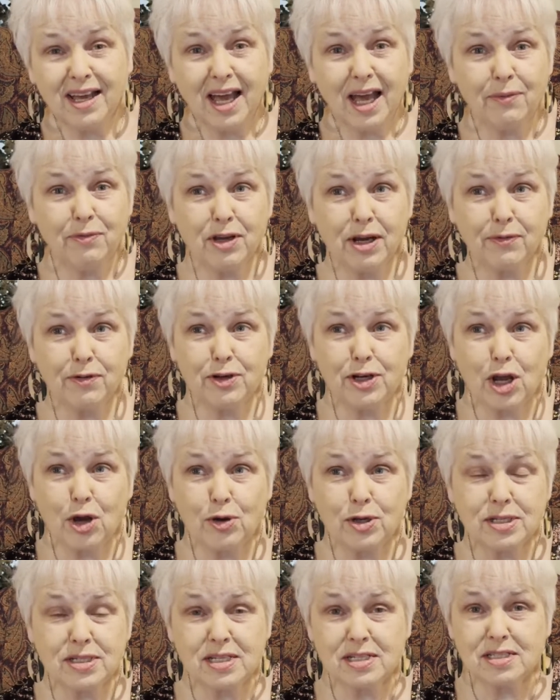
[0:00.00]
Have you ever
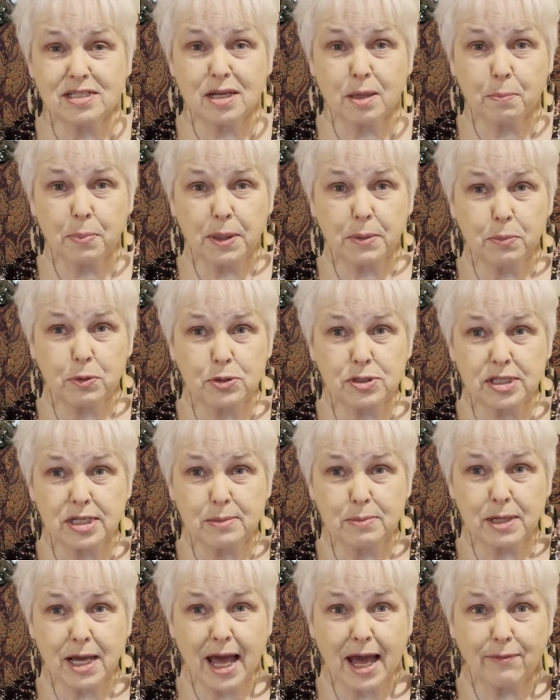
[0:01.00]
noticed that some people seem
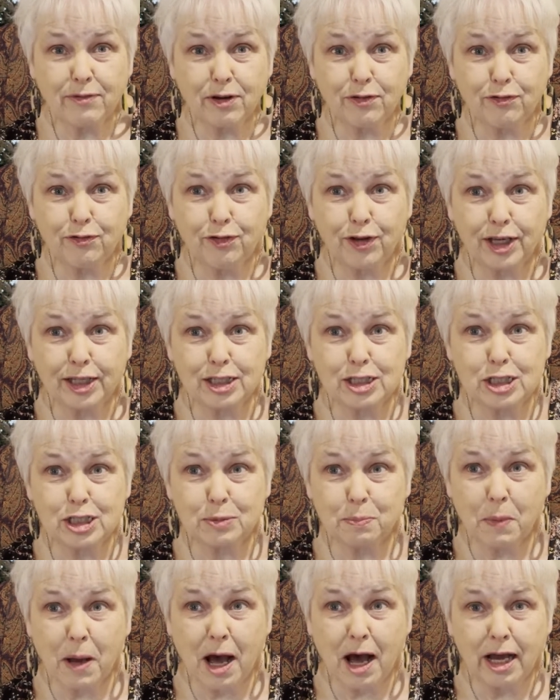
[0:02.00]
to have a fixed
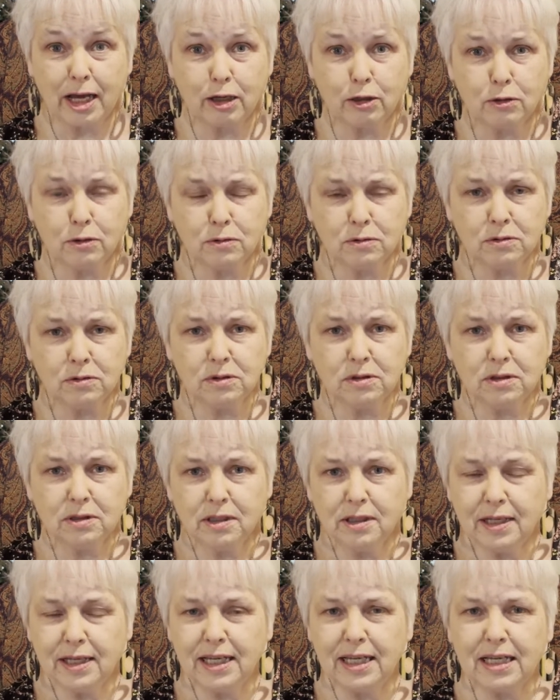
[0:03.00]
smile?
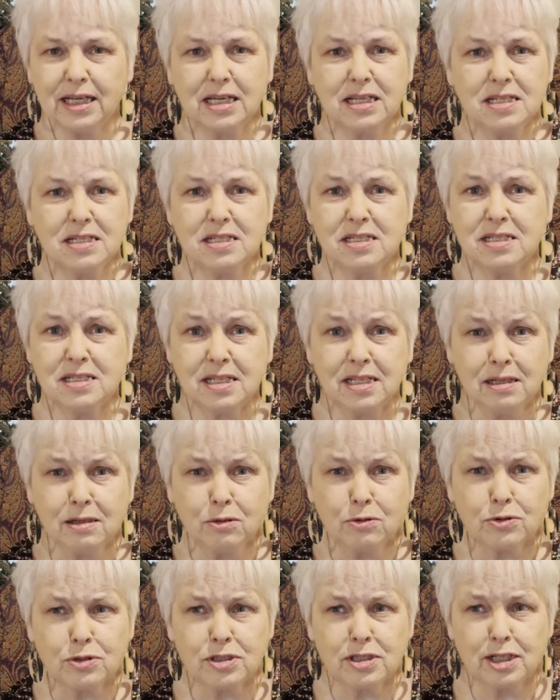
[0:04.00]
It
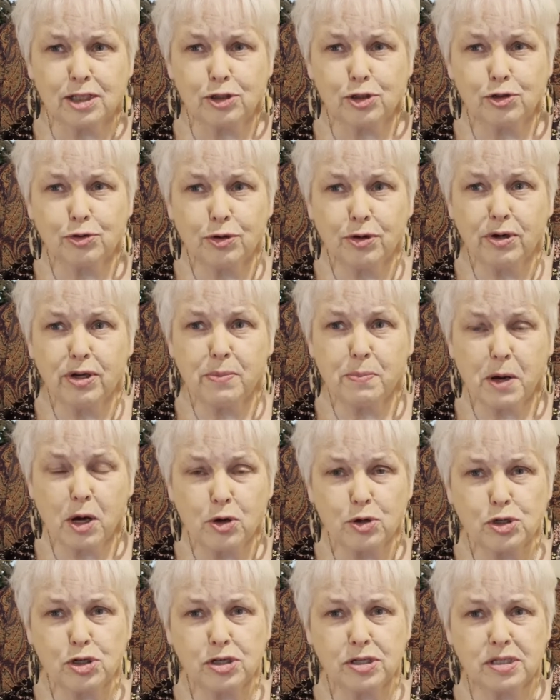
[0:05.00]
conceals their true
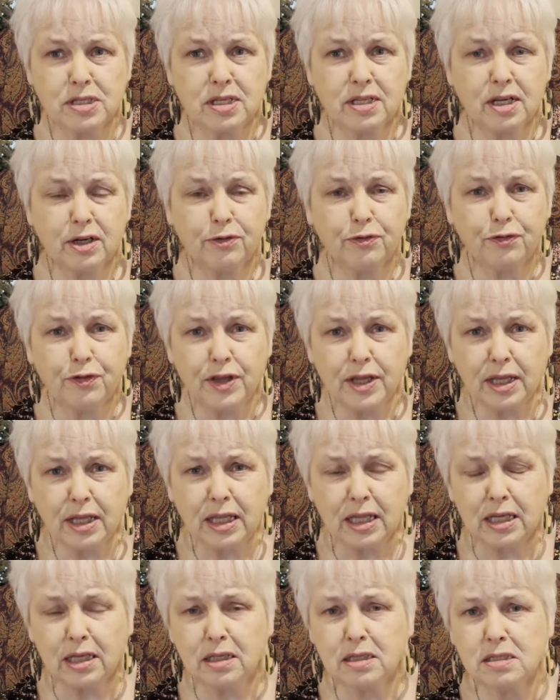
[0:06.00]
emotions and their
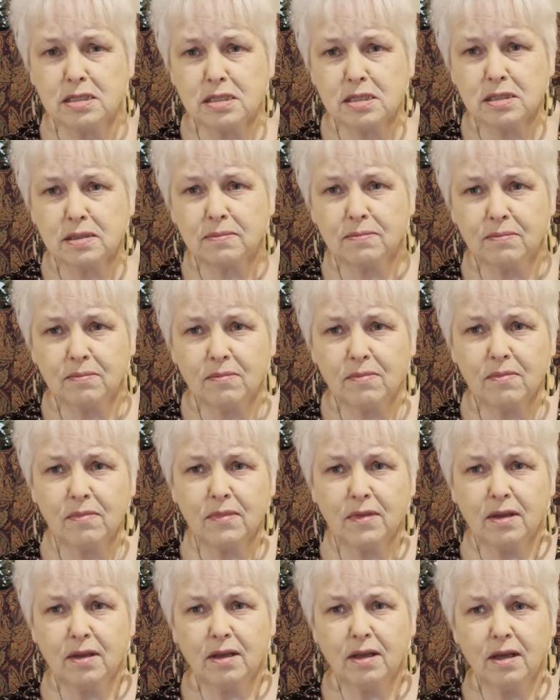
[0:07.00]
feelings.
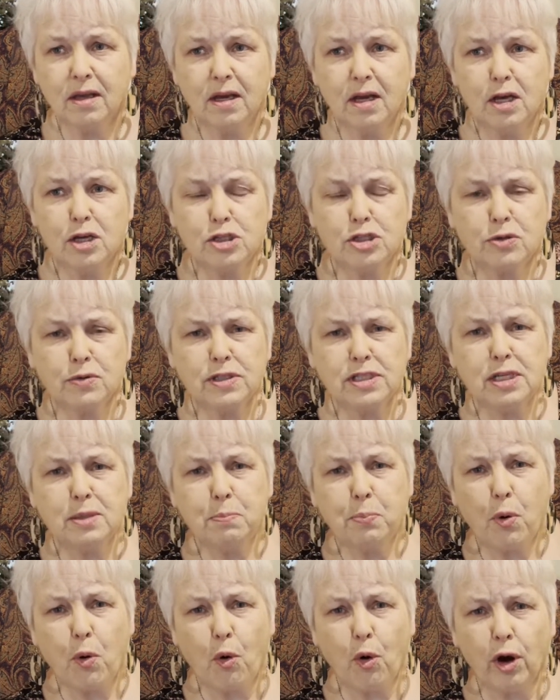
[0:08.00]
So it's
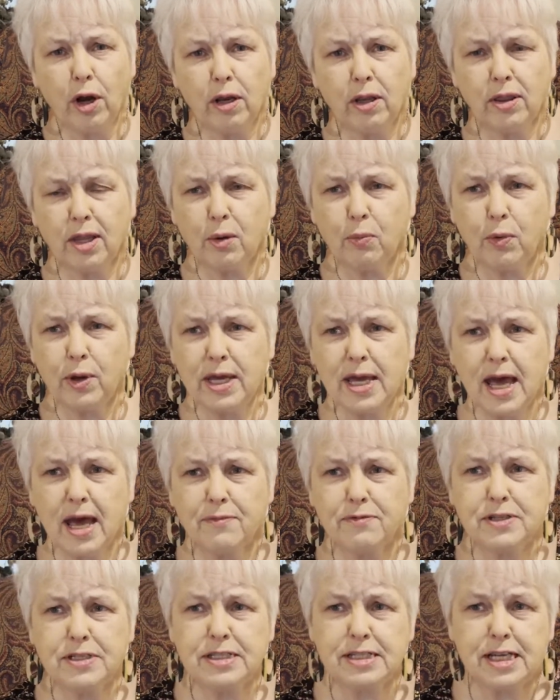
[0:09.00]
important that we have
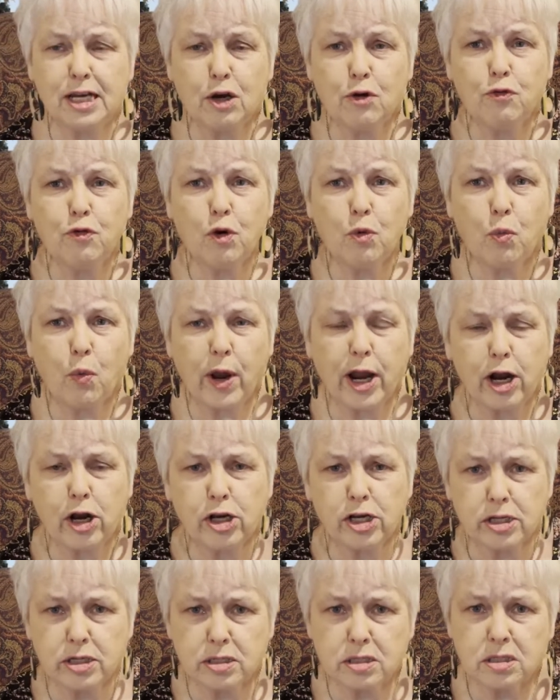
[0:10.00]

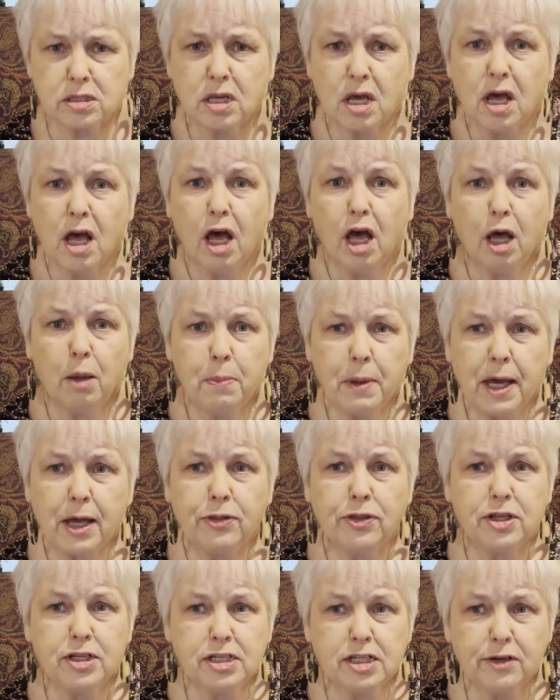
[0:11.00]
self-awareness about
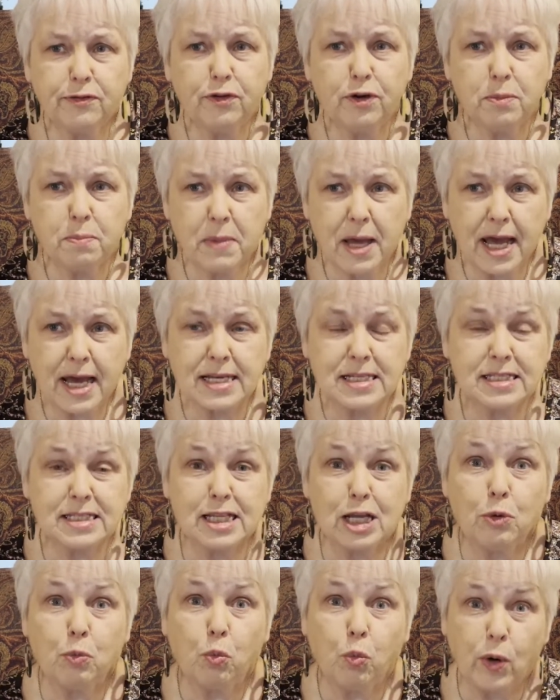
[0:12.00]
the different masks
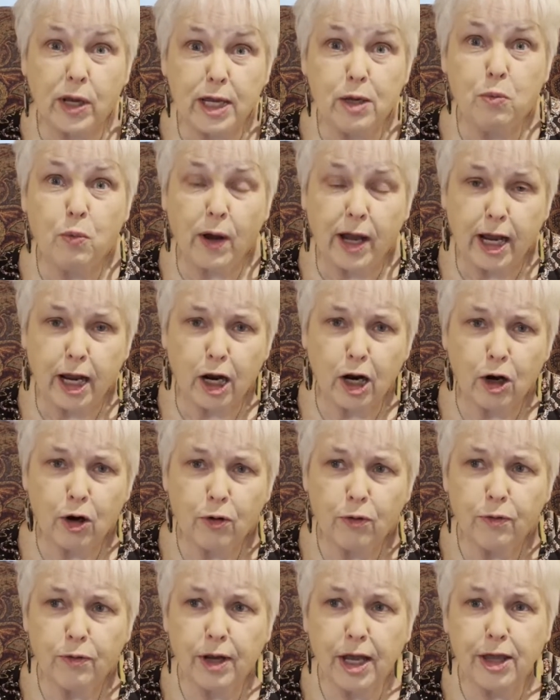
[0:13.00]
that we wear
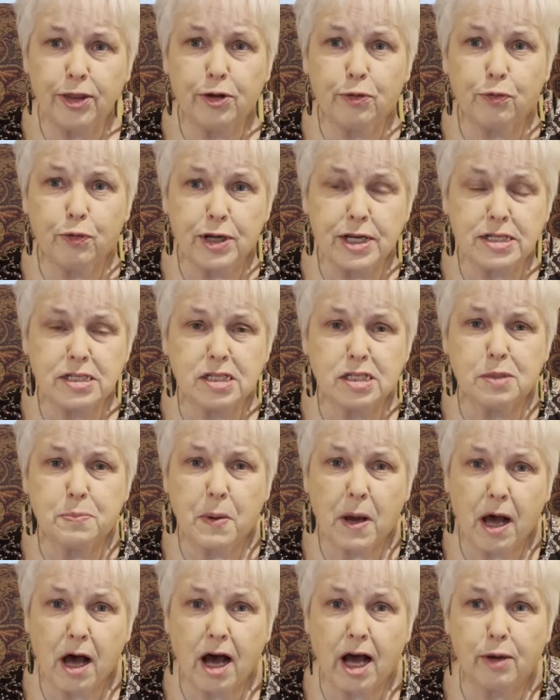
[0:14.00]
and the reasons
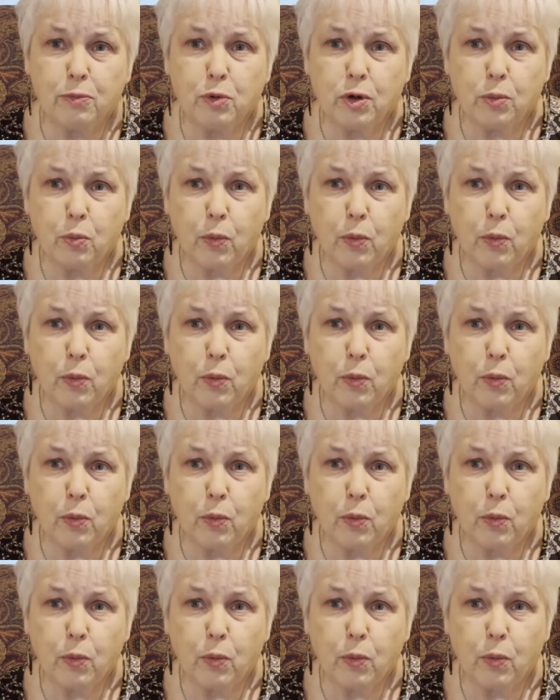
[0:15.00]
behind we're